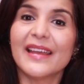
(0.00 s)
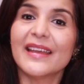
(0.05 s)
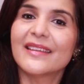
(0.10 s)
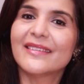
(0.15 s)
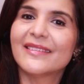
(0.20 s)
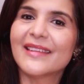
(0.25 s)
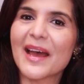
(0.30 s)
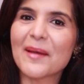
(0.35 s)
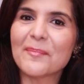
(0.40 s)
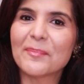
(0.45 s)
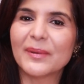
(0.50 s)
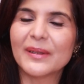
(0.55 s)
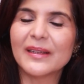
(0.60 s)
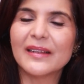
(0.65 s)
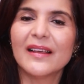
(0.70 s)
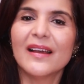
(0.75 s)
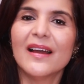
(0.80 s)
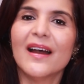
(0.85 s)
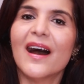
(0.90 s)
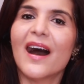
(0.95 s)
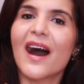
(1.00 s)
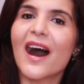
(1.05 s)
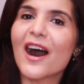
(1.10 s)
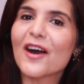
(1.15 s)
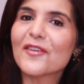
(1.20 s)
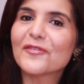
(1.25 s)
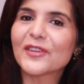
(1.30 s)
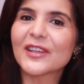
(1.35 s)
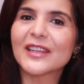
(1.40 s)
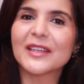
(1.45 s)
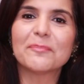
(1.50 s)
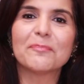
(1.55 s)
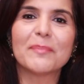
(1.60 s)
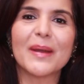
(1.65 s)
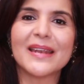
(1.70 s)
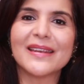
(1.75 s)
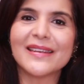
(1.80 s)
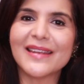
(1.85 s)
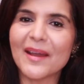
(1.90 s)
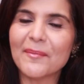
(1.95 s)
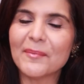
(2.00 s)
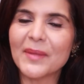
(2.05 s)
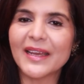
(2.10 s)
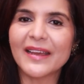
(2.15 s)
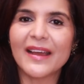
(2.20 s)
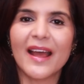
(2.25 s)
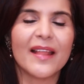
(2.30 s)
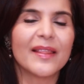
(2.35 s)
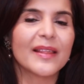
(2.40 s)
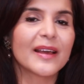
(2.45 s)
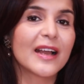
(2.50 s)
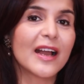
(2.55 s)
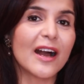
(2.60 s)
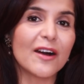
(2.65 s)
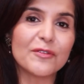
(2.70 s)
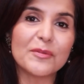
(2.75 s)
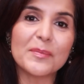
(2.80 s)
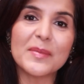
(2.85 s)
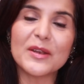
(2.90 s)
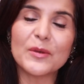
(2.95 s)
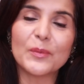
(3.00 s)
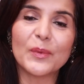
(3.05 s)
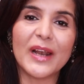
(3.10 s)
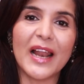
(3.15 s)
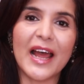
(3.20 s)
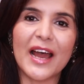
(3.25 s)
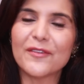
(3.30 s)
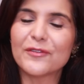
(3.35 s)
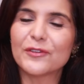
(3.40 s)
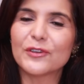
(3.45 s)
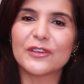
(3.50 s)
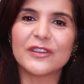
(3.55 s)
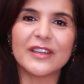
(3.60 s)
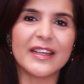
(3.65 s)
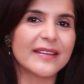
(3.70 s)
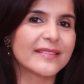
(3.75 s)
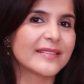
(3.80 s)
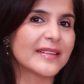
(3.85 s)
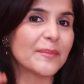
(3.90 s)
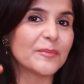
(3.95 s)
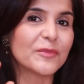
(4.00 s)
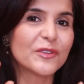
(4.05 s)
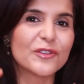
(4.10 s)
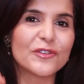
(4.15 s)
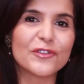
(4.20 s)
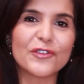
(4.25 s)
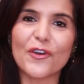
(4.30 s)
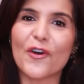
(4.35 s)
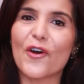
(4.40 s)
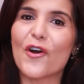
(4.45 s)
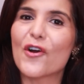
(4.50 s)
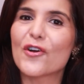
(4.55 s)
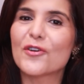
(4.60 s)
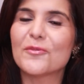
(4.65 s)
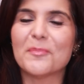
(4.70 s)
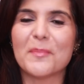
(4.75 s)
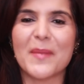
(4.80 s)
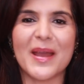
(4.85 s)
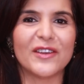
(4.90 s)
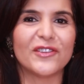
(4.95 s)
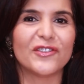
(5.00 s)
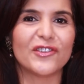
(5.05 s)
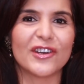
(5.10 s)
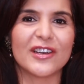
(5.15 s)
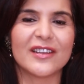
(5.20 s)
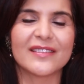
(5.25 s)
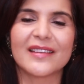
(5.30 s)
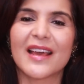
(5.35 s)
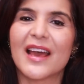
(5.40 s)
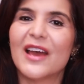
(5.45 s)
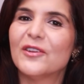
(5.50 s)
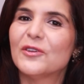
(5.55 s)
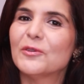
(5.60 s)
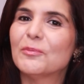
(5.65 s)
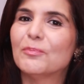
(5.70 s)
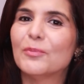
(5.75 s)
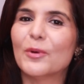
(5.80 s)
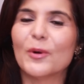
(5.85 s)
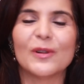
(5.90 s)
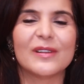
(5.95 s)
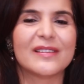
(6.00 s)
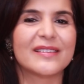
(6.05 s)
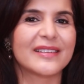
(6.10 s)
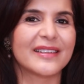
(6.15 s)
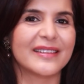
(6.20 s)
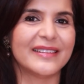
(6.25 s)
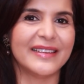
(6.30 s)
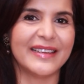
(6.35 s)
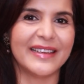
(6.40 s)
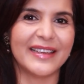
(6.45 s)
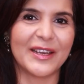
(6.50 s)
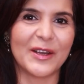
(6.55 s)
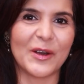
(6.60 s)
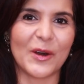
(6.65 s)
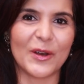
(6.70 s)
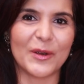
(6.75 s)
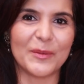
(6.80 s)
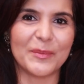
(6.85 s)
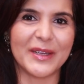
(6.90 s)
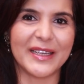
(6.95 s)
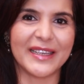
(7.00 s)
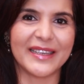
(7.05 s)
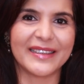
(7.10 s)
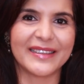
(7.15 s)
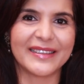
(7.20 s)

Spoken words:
Example, after the pandemic, the government will have to take some strong measures to bolster the economy.